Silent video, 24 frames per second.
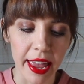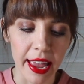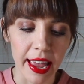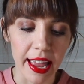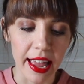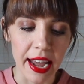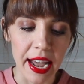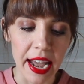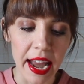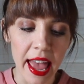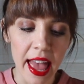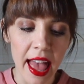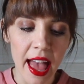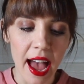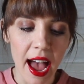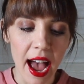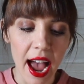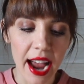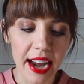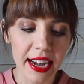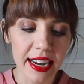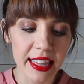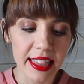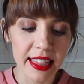And
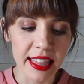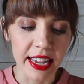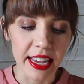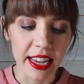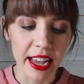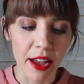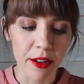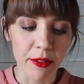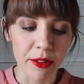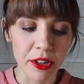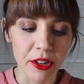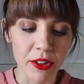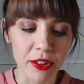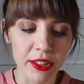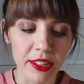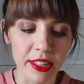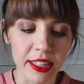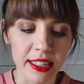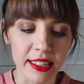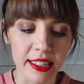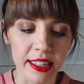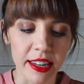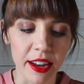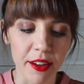I didn't think I would use
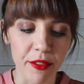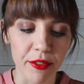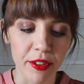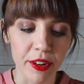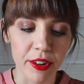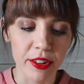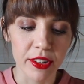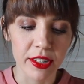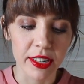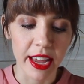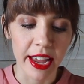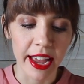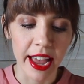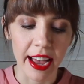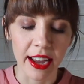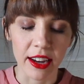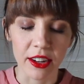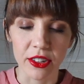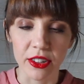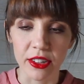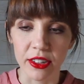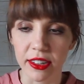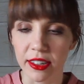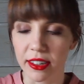this, and at first I
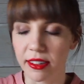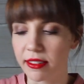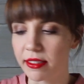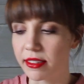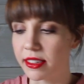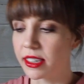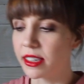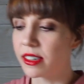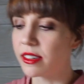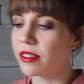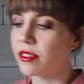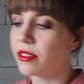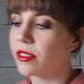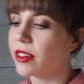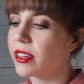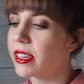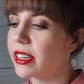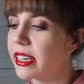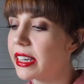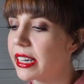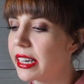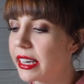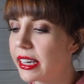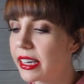actually didn't
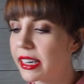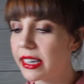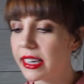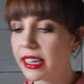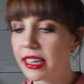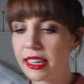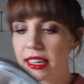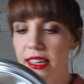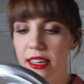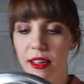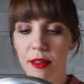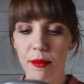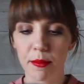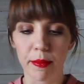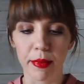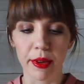really need it,